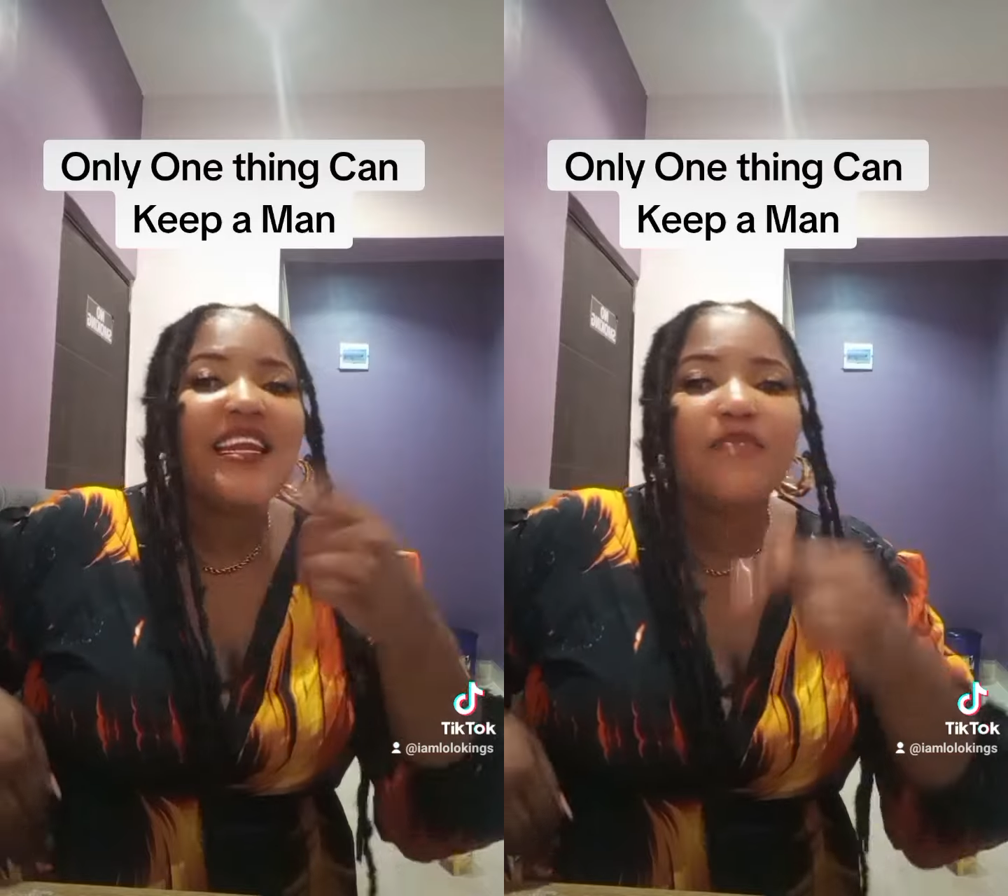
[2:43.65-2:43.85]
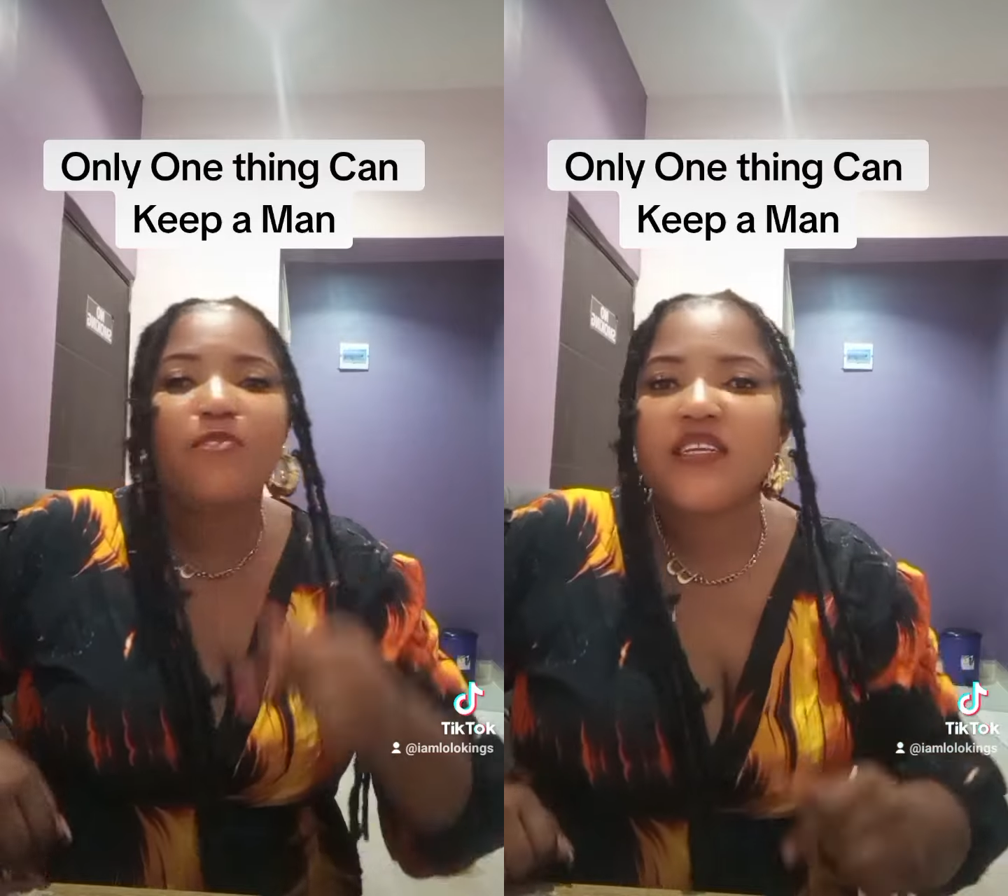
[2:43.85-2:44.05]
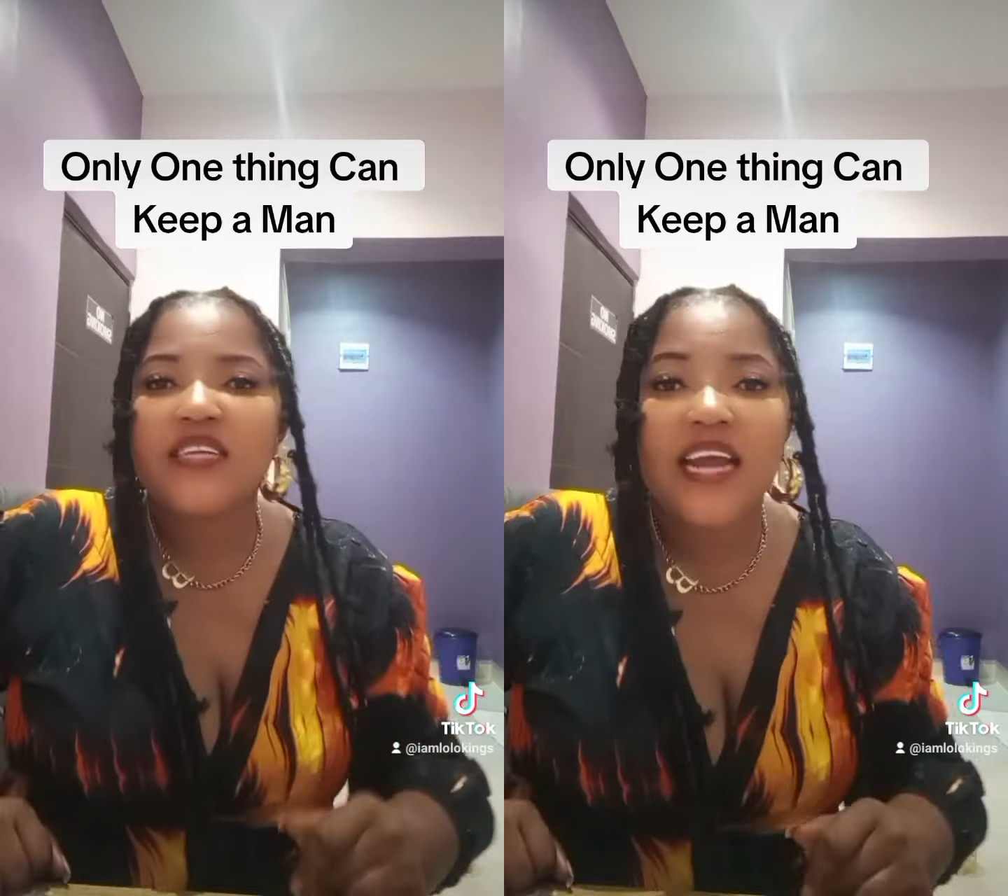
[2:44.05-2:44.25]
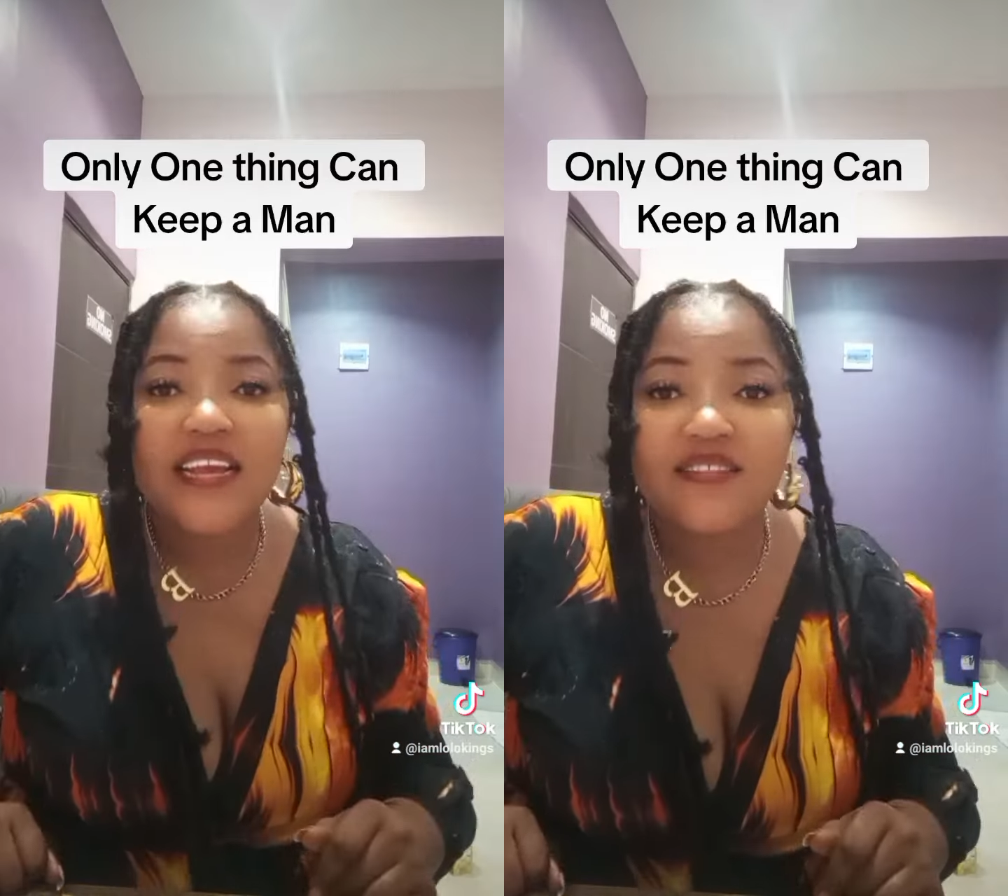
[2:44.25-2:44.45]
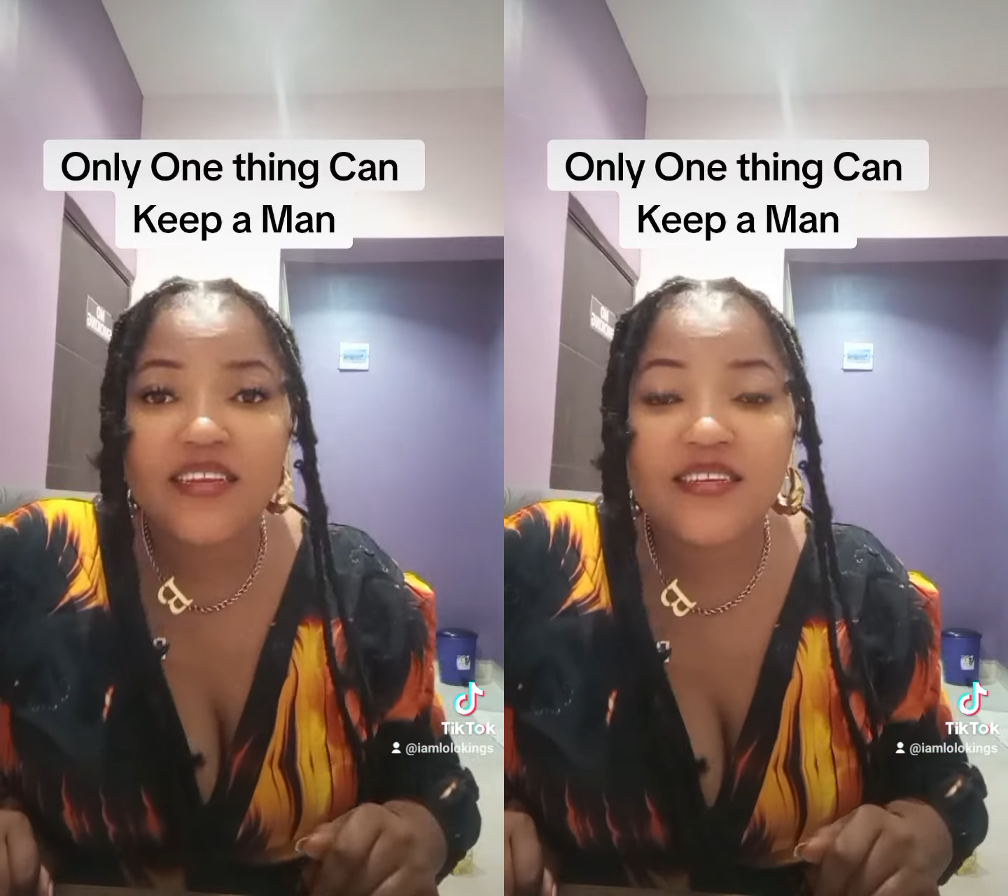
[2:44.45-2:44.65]
anybody that
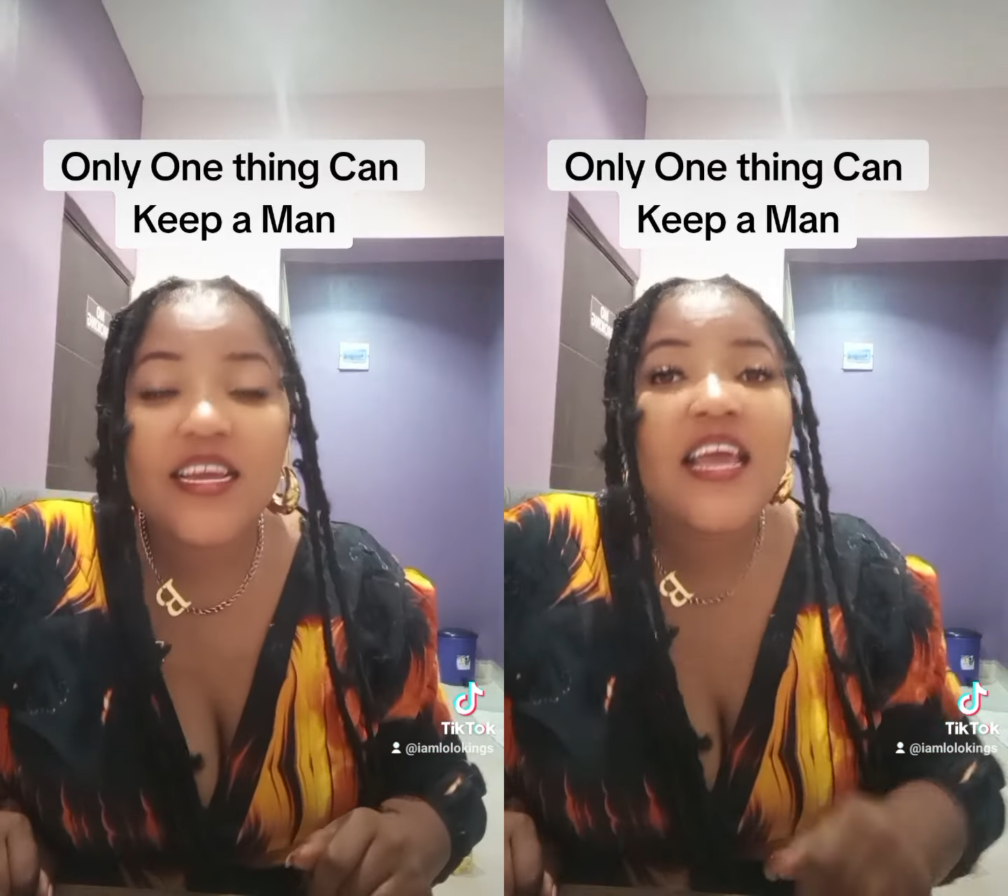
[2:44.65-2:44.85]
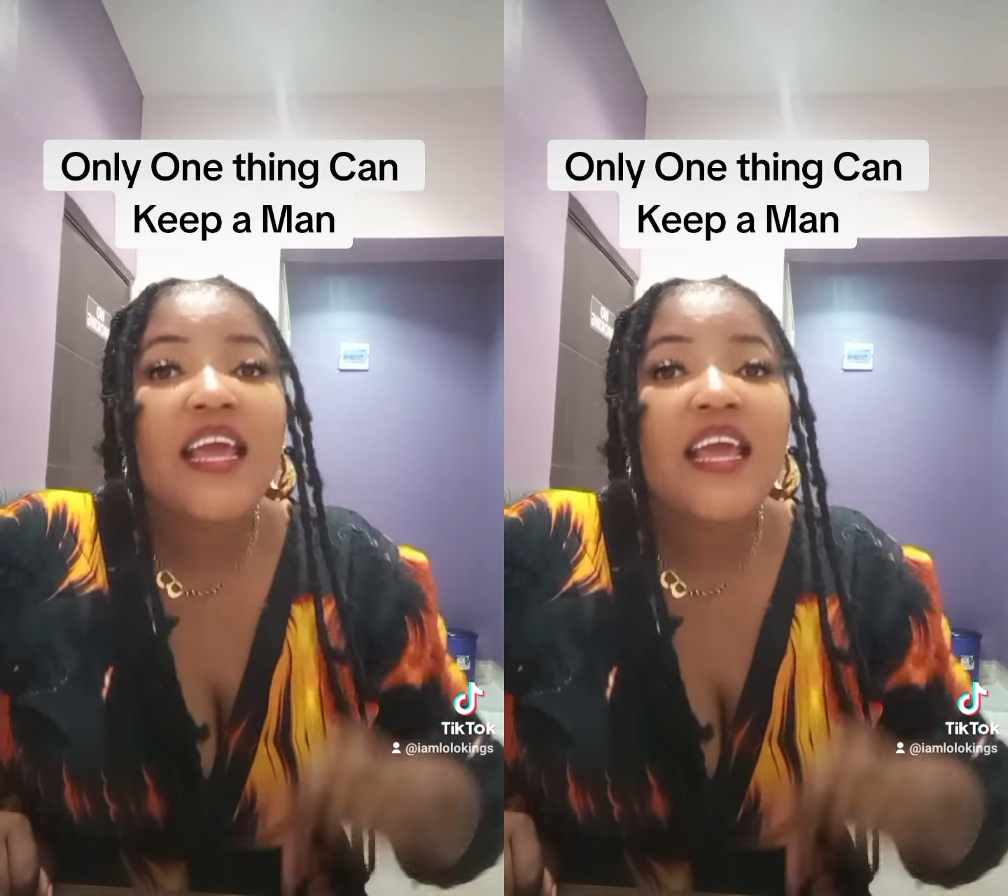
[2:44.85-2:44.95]
I said,